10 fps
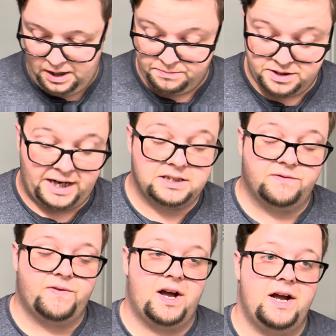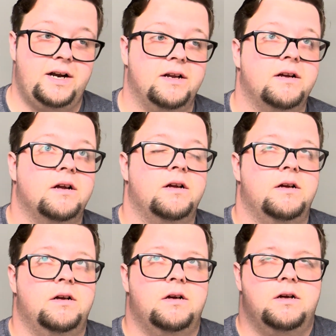Sanctified,
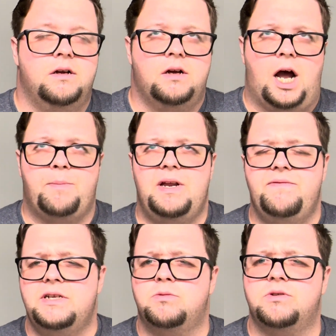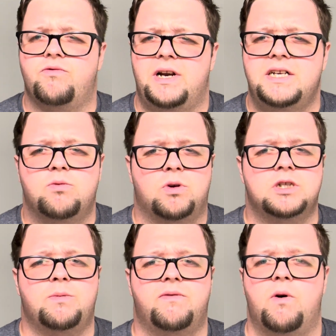I believe this was released once
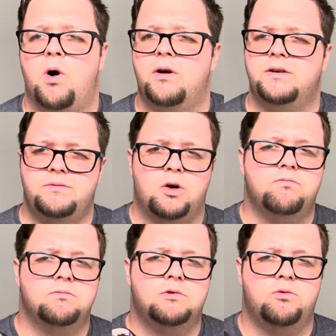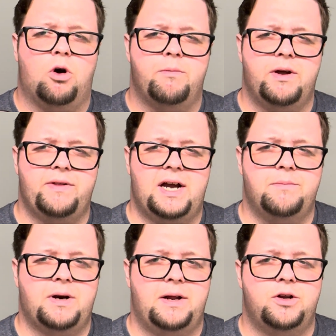before. Don't quote me on
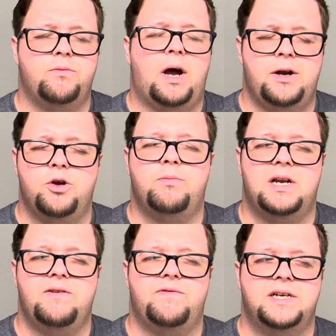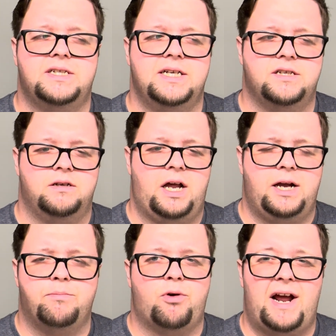that, but I do believe this isn't
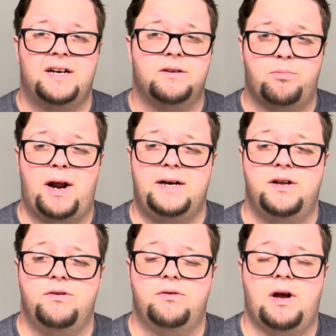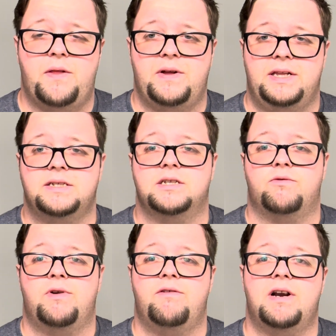like brand new. I think this is a
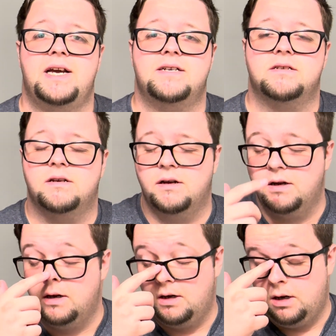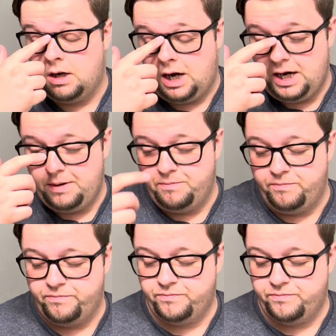re-release. The